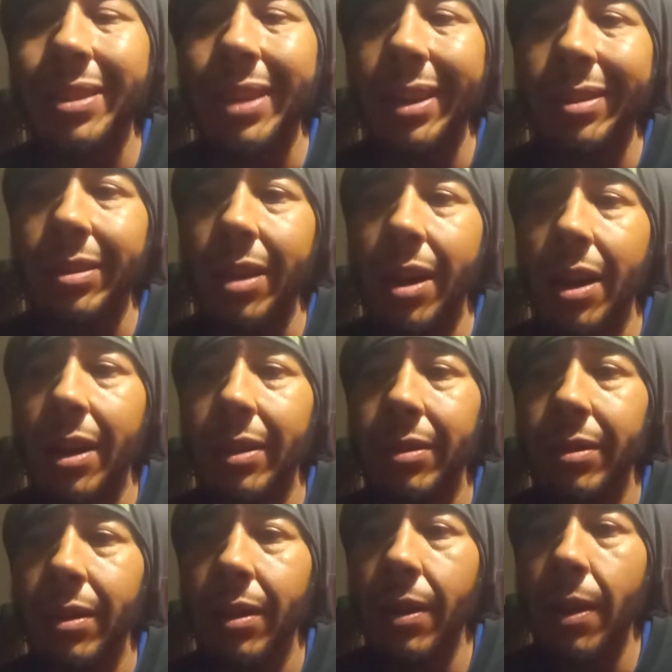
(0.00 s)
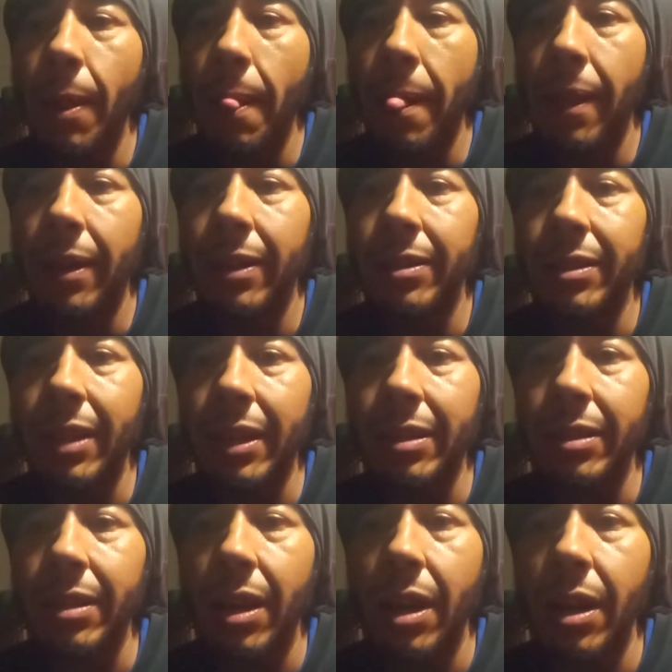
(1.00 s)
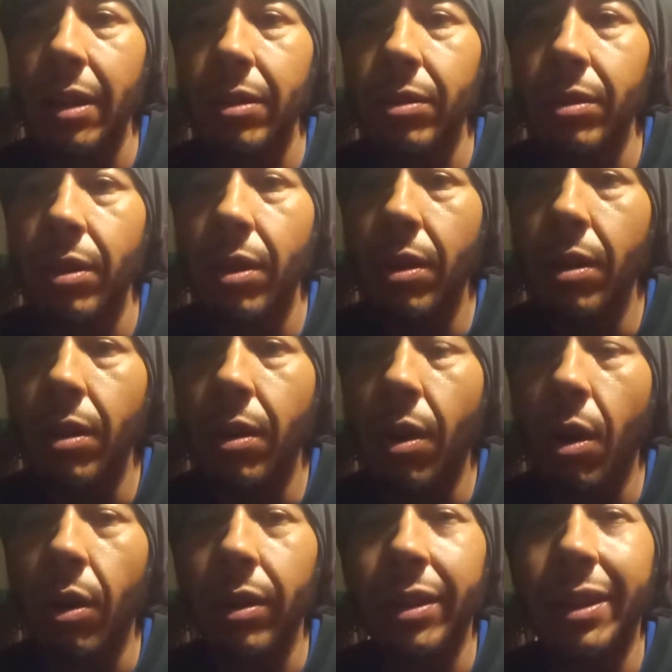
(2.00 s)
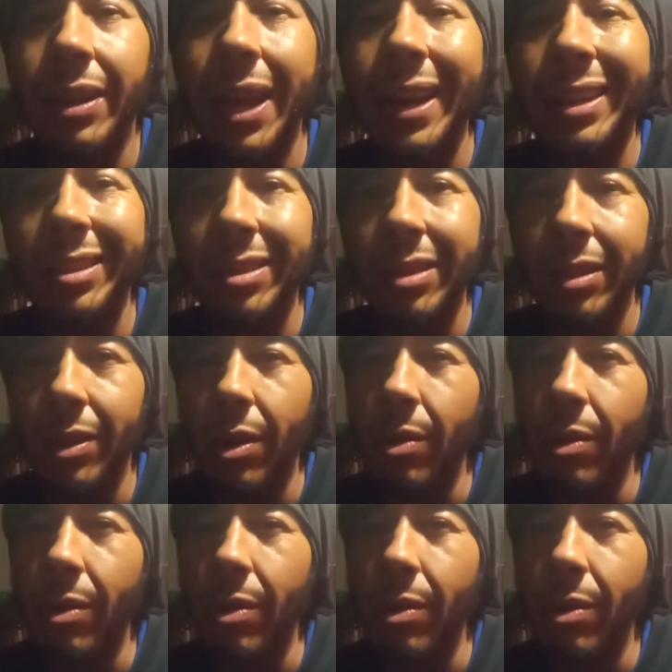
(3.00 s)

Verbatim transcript: Saisons. And Saisons are decadent.